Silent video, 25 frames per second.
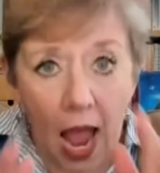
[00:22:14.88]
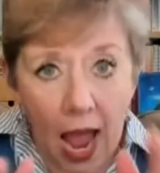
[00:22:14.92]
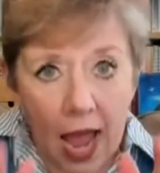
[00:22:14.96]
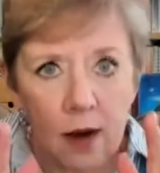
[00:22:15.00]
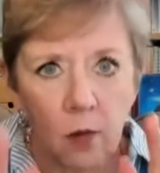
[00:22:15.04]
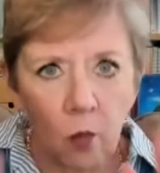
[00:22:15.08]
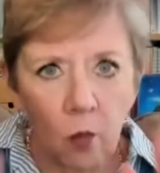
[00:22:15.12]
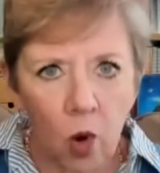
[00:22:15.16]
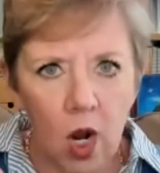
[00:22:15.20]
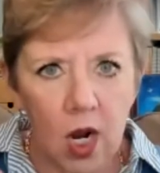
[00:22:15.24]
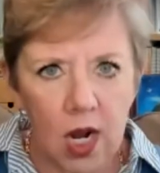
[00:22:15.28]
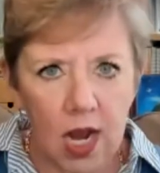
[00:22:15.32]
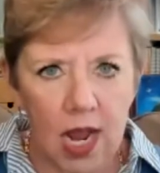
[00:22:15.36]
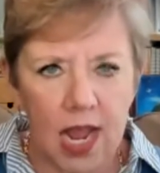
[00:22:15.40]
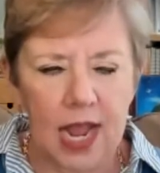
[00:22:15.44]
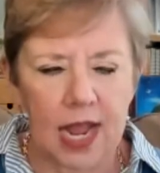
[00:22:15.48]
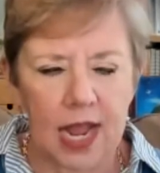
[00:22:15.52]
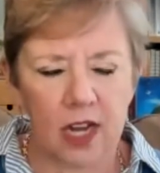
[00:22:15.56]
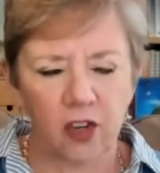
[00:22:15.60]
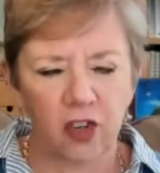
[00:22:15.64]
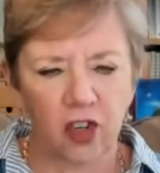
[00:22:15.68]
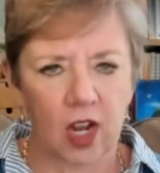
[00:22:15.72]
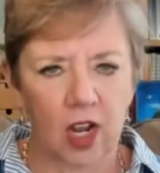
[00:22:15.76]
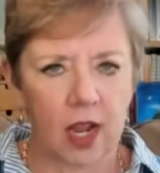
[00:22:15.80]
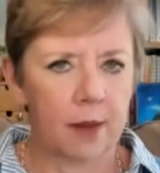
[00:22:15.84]
at what
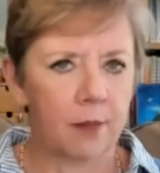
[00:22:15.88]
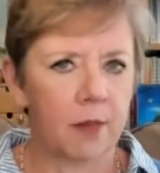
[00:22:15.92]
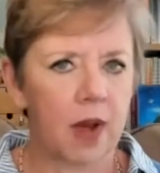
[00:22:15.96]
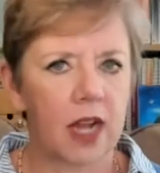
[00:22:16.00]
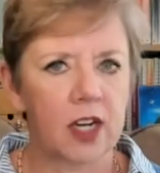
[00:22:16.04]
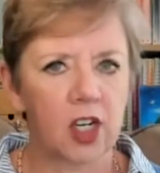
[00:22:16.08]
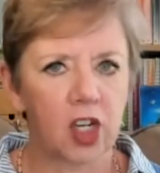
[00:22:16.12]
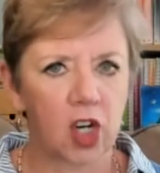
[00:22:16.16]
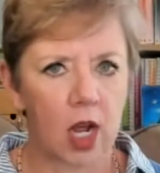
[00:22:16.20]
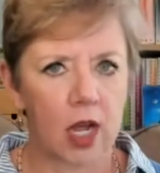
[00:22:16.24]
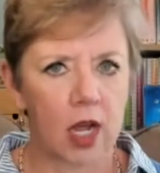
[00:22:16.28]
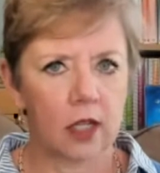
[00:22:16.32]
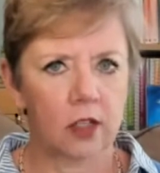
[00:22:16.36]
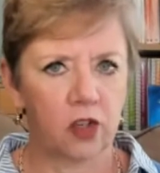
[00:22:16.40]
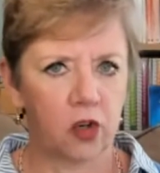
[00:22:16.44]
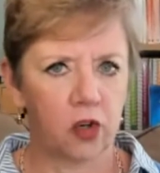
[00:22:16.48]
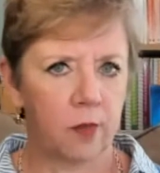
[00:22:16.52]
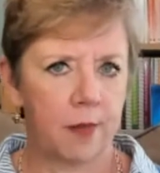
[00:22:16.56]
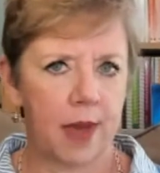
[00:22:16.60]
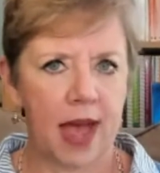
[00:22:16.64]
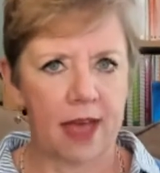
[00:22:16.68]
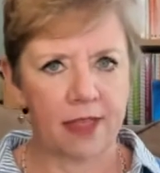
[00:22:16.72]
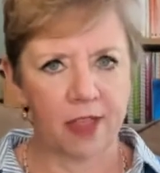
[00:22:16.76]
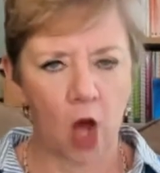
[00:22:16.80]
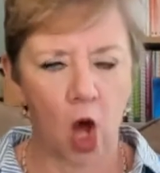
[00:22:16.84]
age can my child
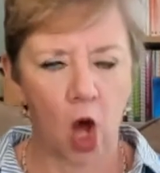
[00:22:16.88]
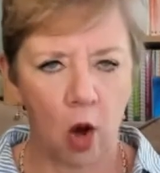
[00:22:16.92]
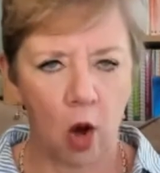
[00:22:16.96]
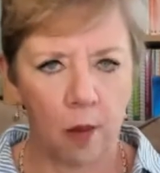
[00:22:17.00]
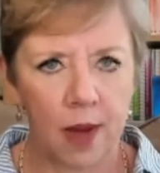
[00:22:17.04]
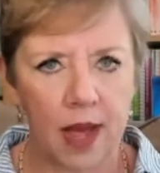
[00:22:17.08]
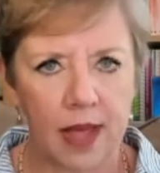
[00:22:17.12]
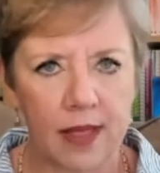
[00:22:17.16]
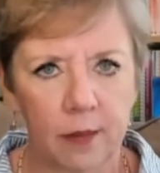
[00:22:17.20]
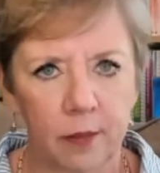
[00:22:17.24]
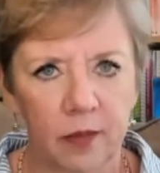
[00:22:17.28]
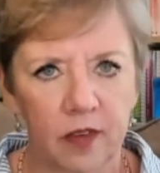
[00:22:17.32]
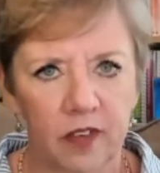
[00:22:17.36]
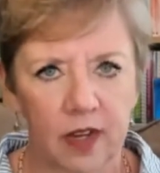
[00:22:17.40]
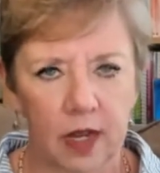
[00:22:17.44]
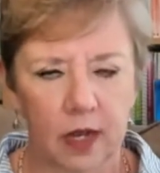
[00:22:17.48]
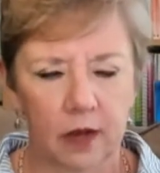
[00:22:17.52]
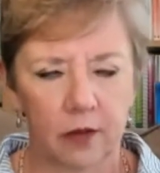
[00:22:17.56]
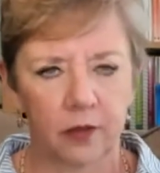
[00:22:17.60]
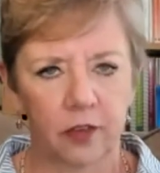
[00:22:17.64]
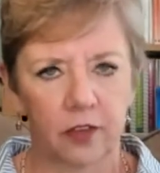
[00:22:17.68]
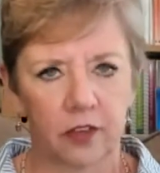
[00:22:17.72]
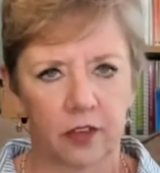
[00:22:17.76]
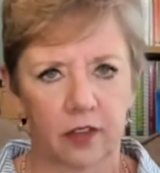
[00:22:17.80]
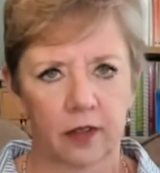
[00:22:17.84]
do math all by
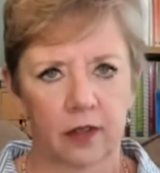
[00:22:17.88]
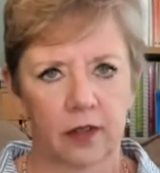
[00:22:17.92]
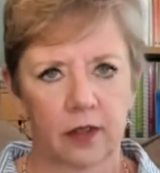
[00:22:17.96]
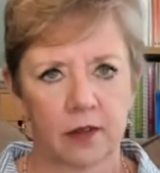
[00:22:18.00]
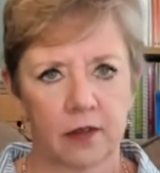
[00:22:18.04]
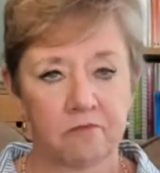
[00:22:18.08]
themselves?"